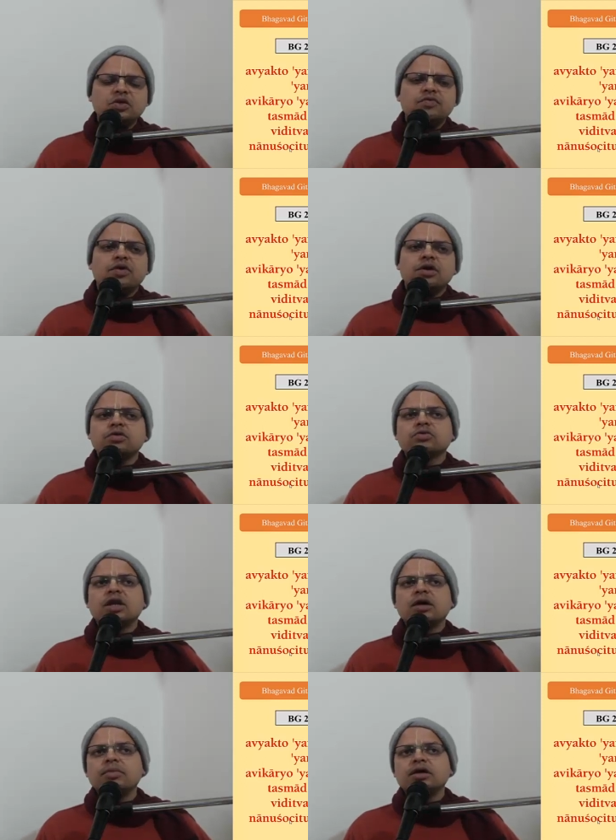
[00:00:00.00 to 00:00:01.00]
for you to
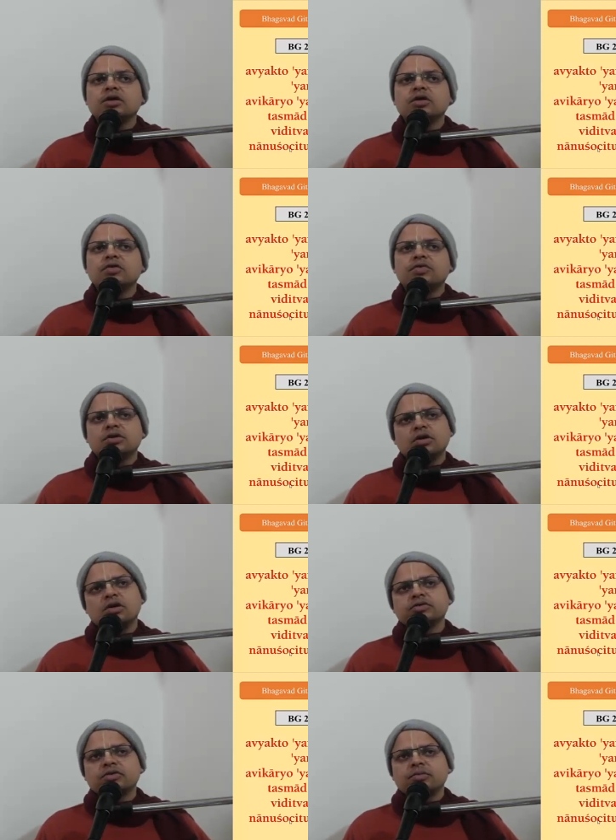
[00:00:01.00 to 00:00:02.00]
lament for the
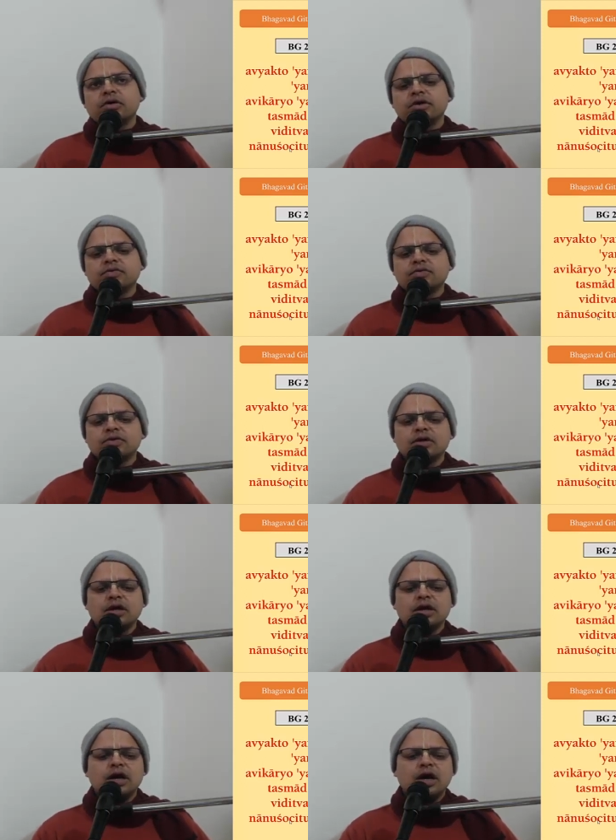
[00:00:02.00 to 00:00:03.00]
loss of the bodies.
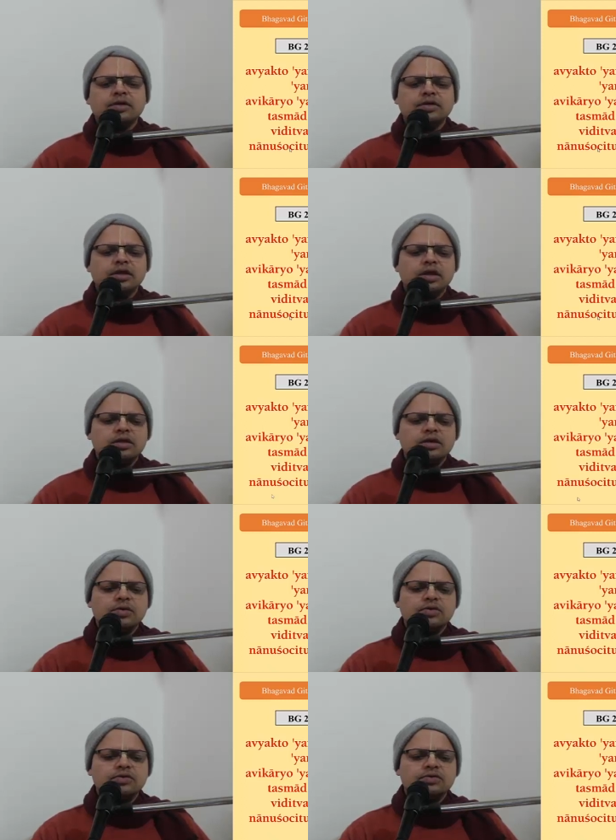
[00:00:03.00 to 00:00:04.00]
Are there any
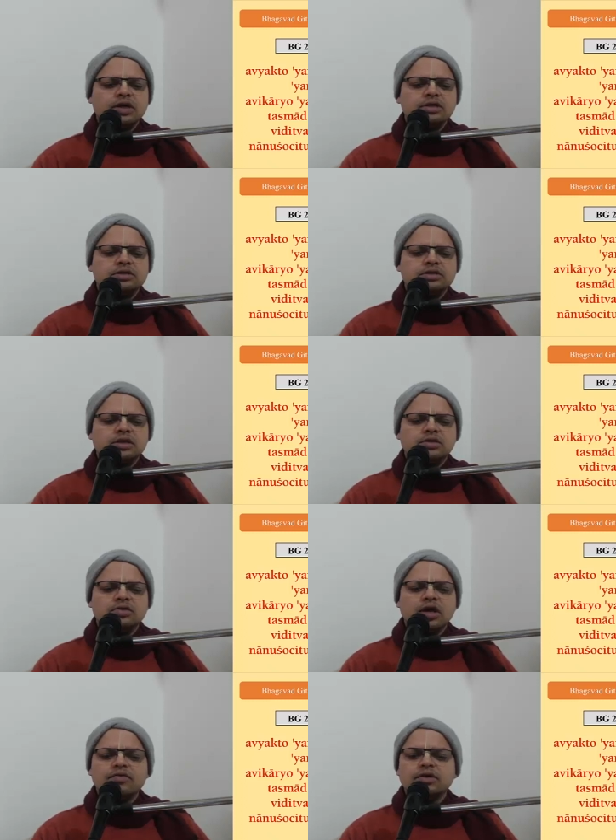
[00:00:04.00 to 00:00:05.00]
questions? I'll just check.
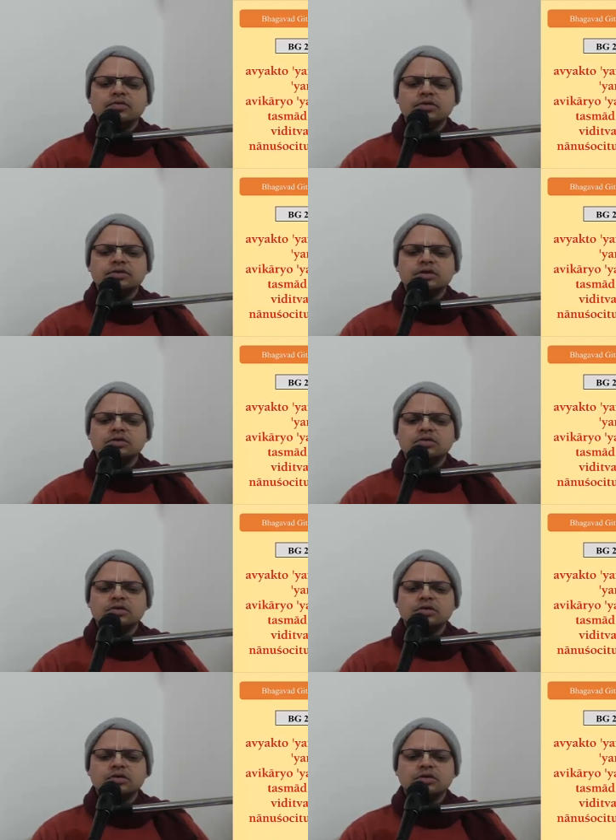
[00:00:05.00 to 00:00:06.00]
You have any questions or
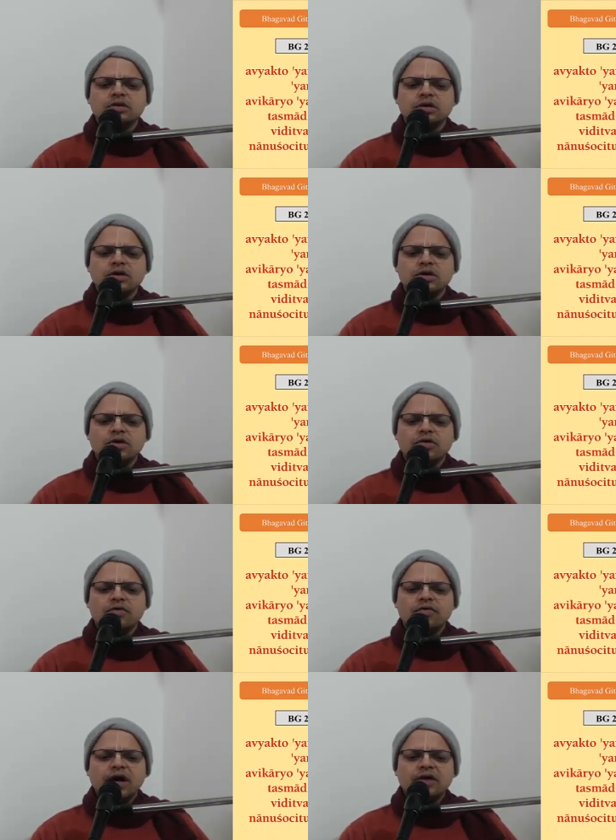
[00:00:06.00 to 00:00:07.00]

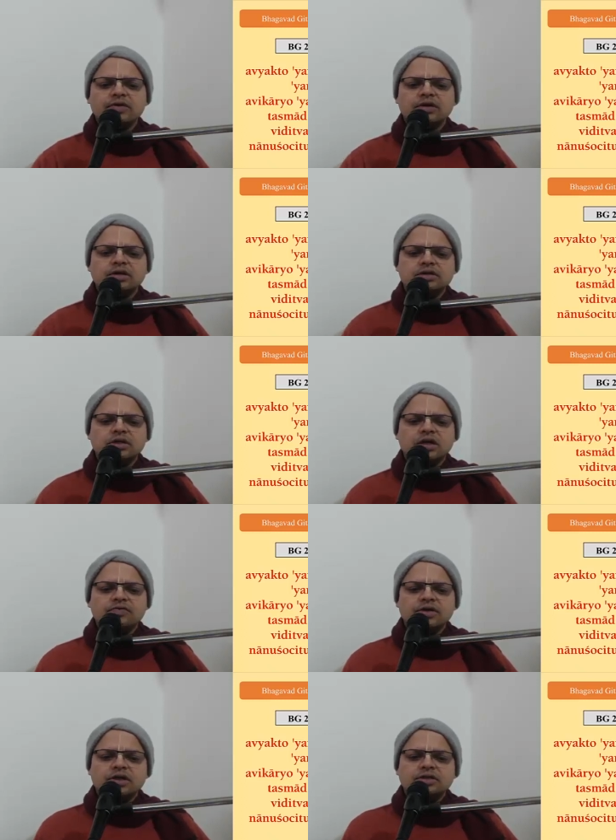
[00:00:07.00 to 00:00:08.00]
why we
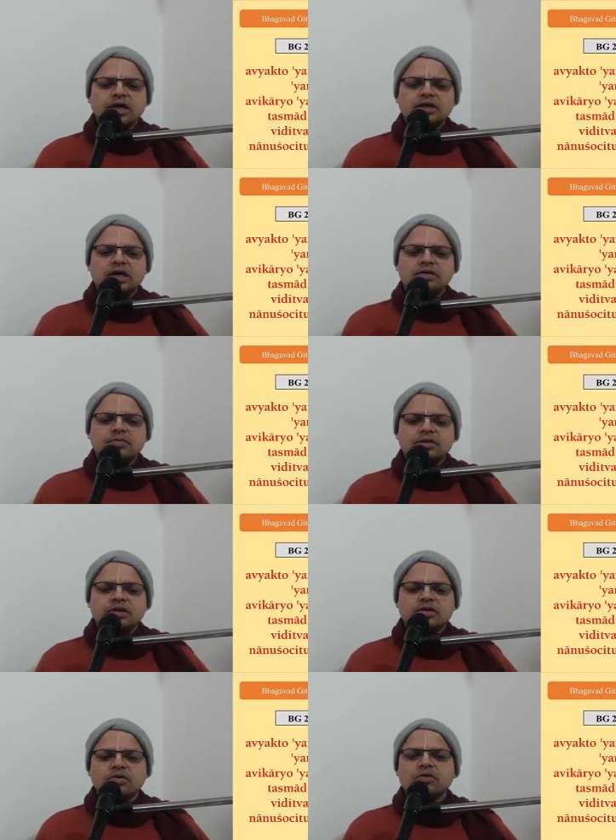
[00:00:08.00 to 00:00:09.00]
considered Vedas as our
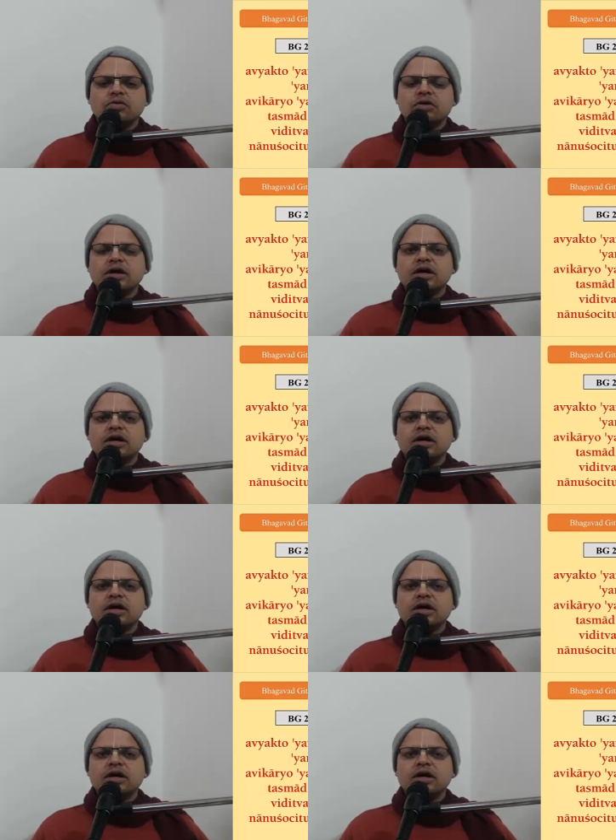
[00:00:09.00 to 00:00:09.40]
mother? Oh,